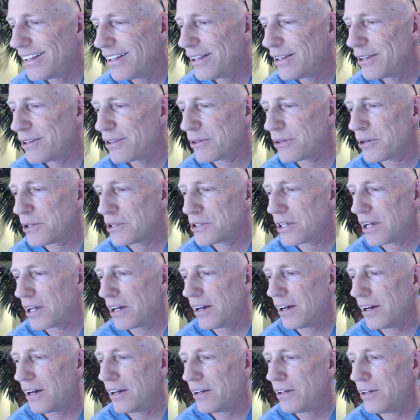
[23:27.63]
Thoughts
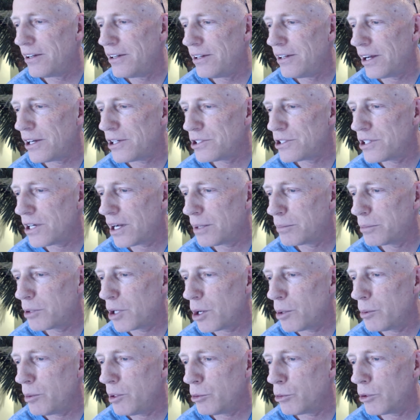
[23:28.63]
on nut job
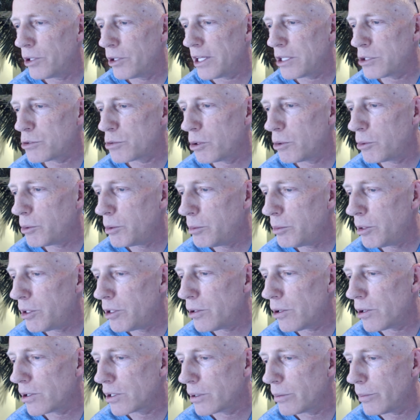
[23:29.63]
Comey? Well, that's what we would
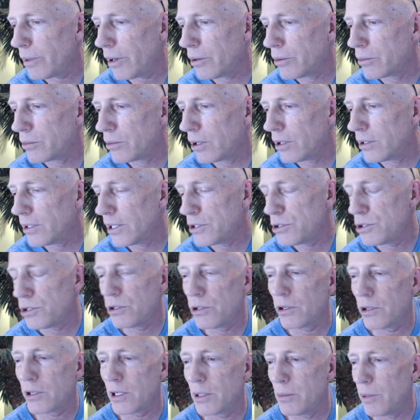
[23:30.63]
talk about, unless you're
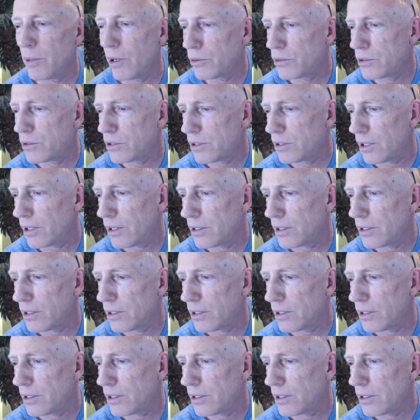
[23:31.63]
talking about